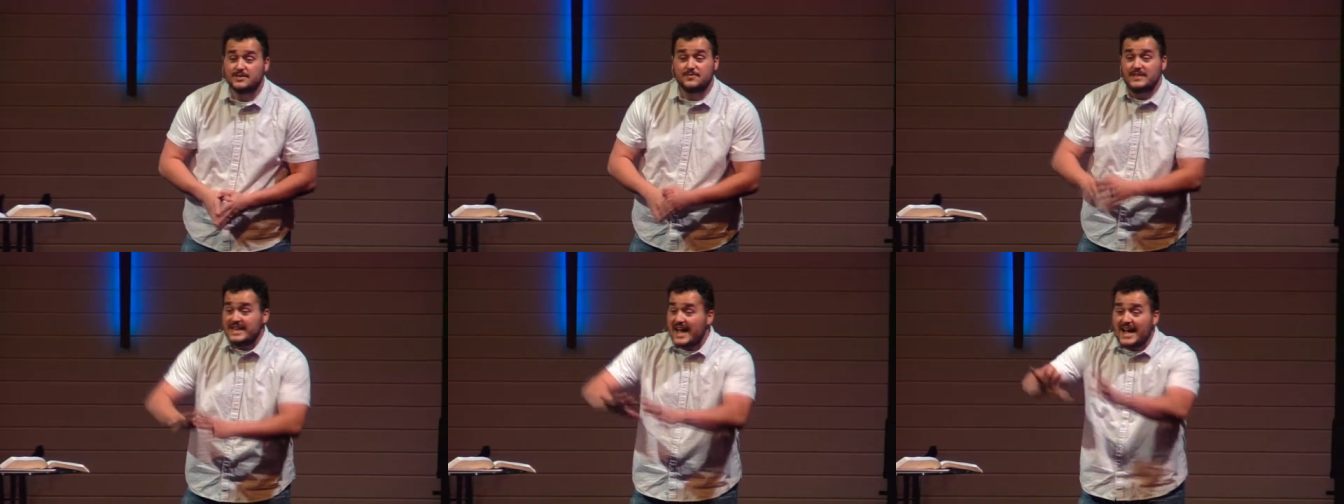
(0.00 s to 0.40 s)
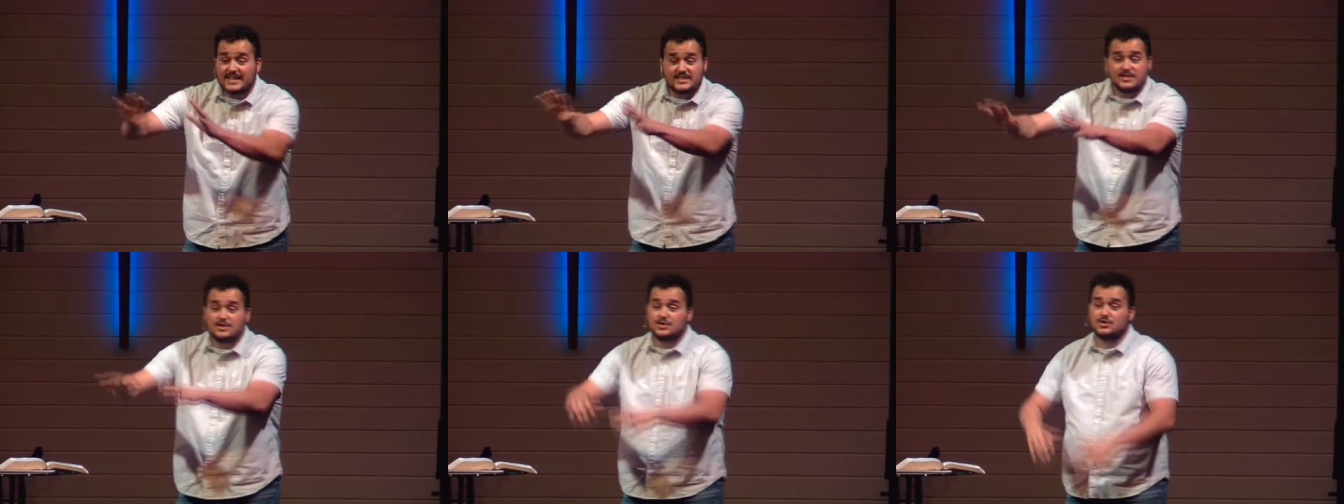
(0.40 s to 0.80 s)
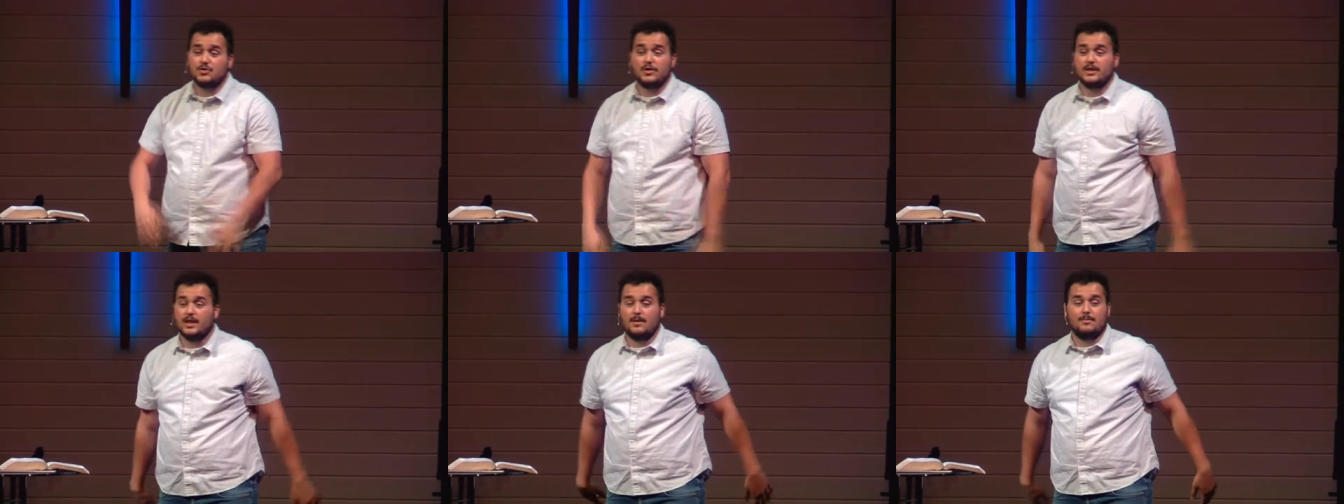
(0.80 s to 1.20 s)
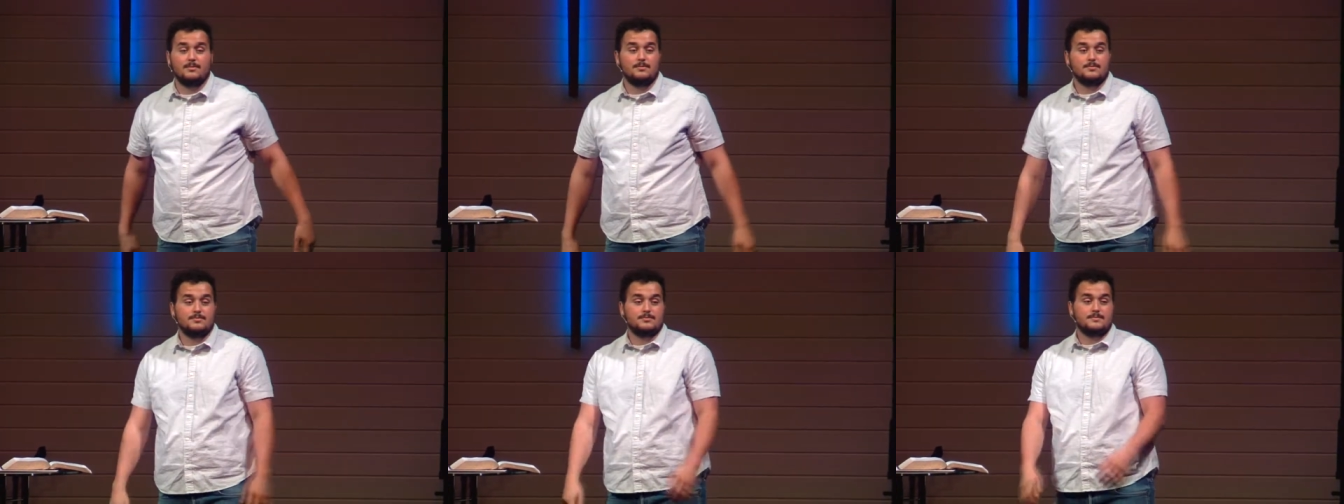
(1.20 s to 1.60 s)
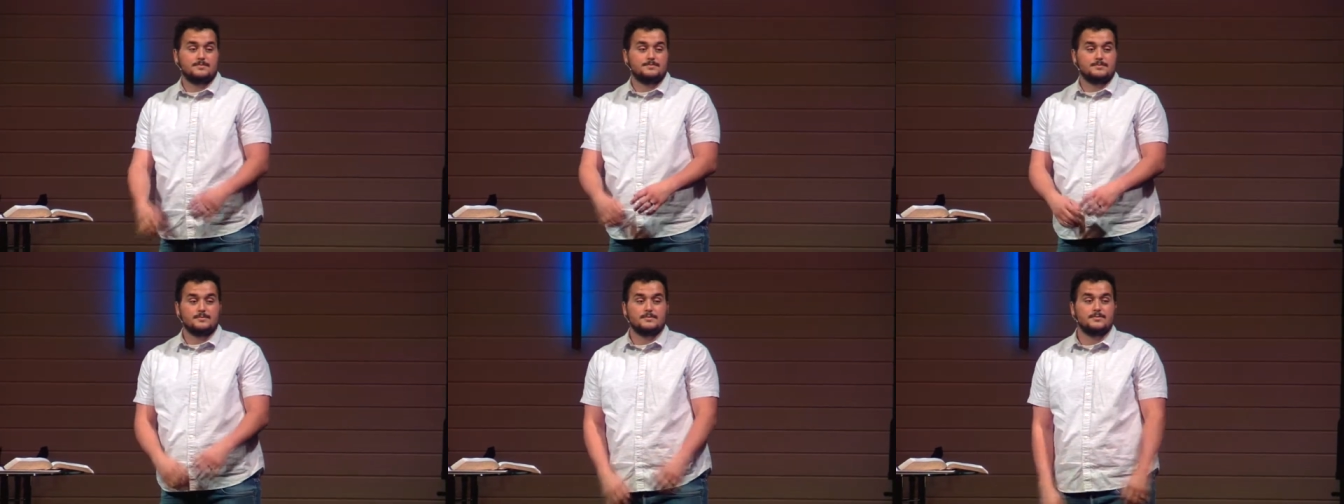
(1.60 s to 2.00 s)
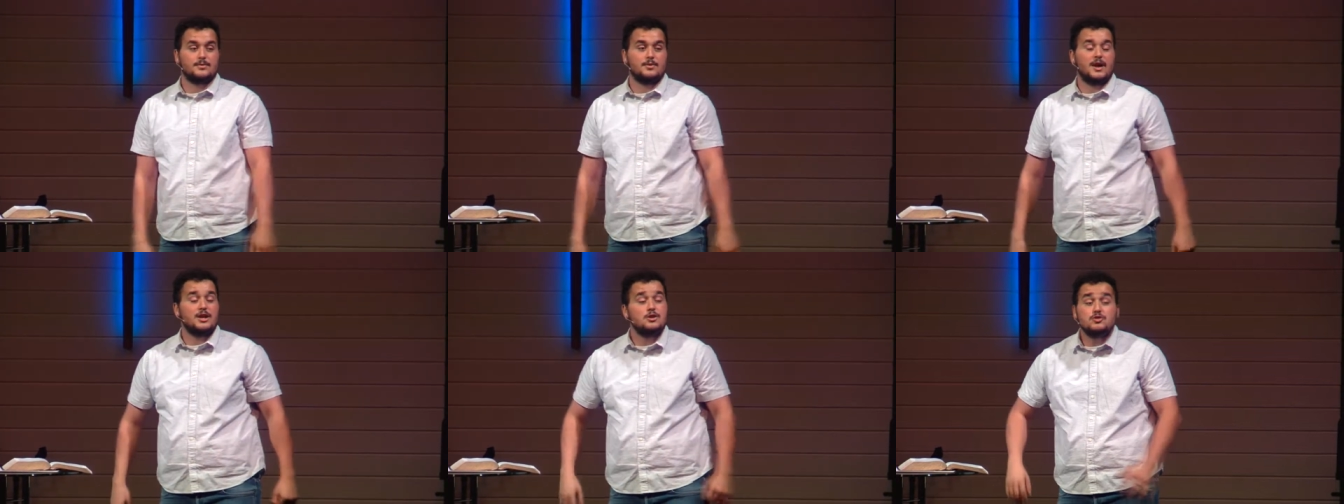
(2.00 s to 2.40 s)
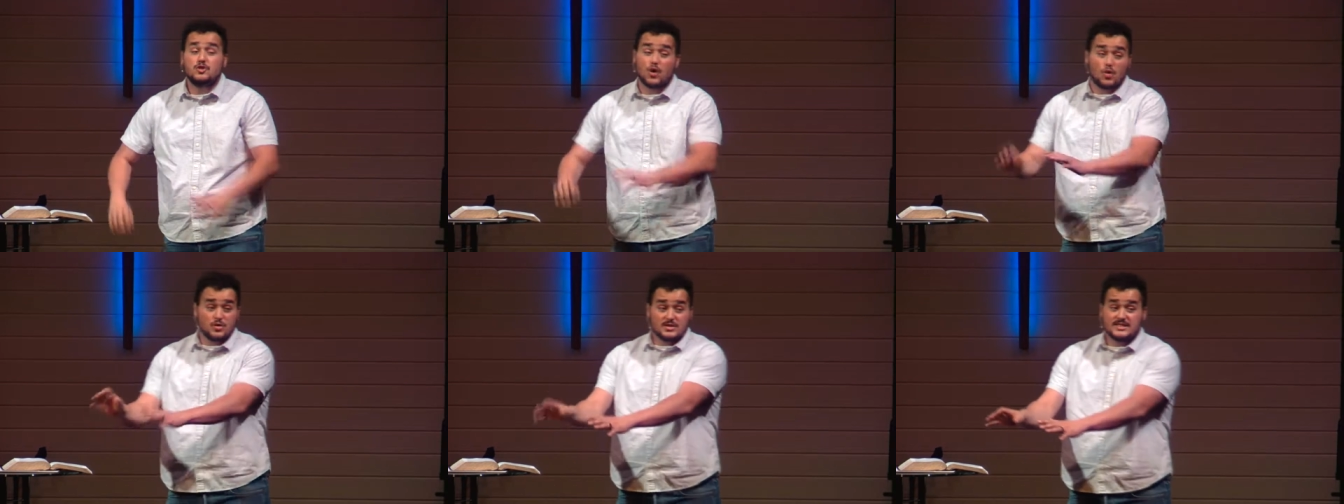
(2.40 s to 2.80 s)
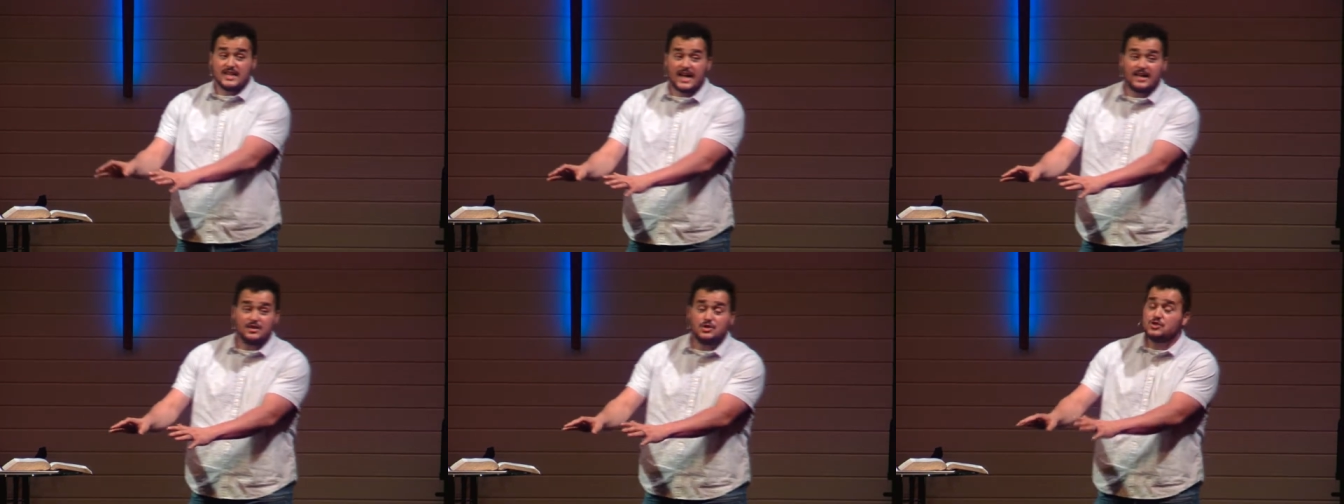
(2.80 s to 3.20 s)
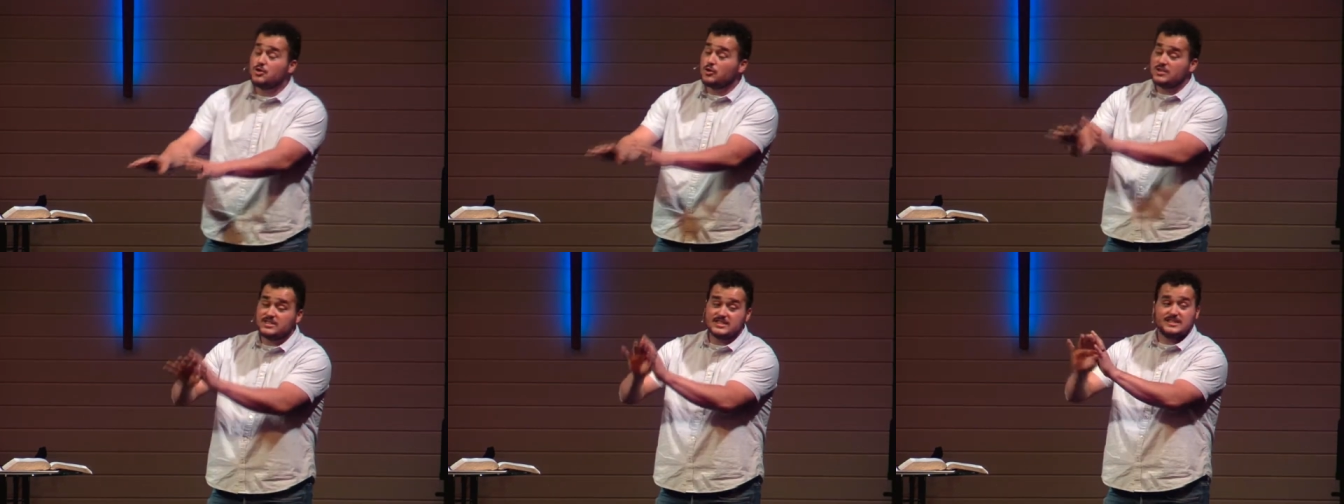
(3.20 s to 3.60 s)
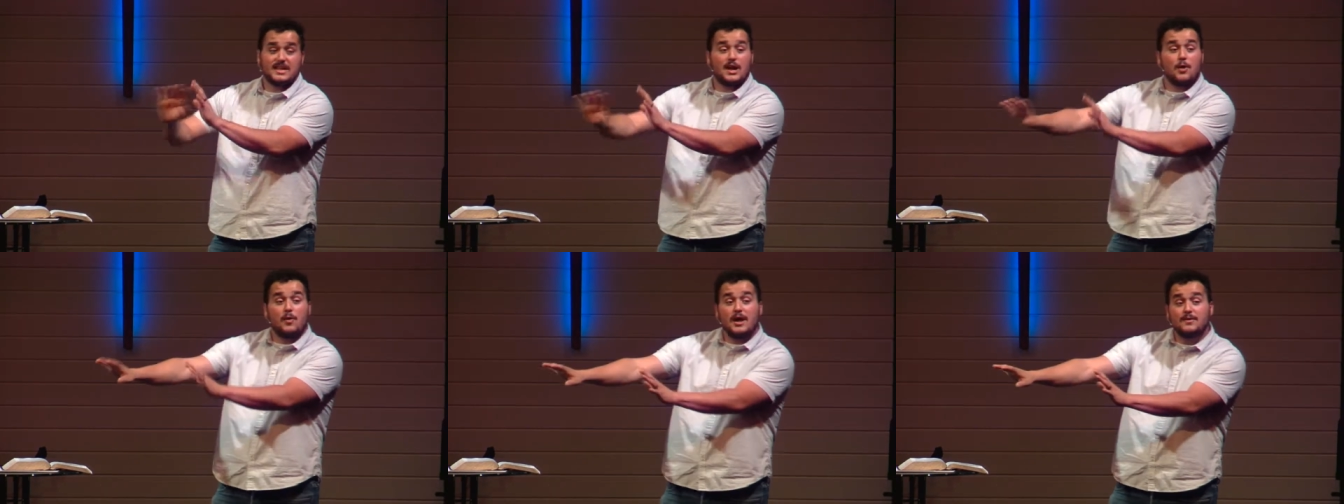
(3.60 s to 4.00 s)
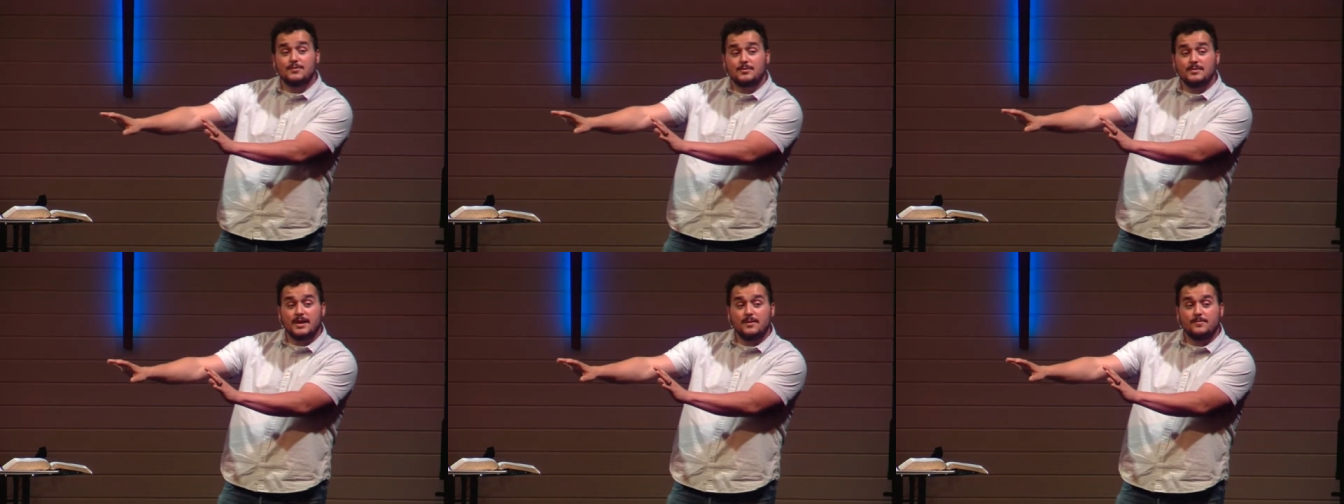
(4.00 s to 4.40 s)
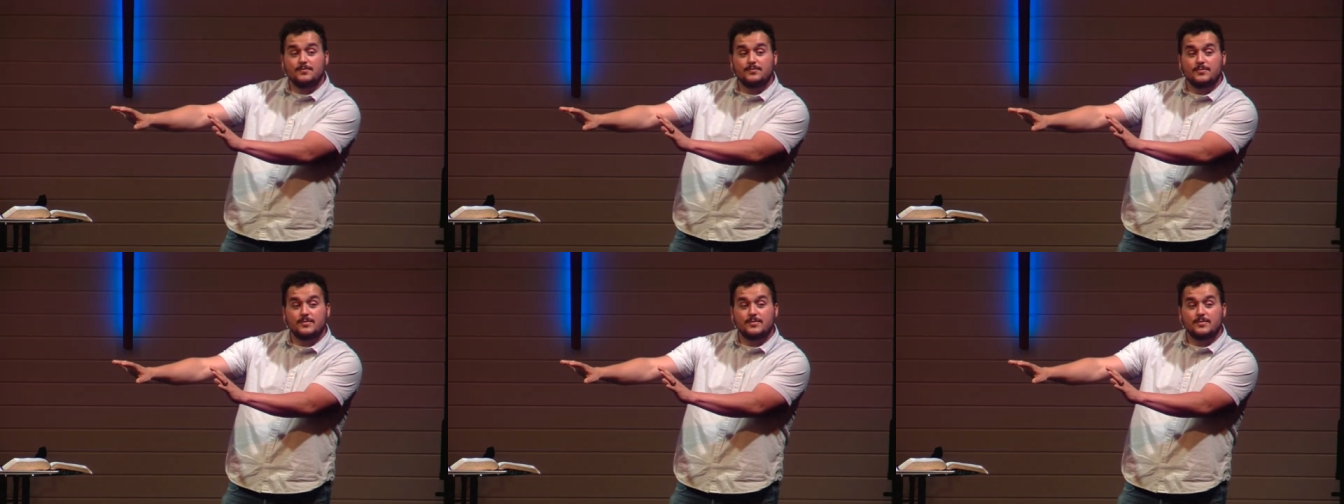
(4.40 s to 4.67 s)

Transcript: of not to destroy them. Right? You told us not, you told us to stay away from them.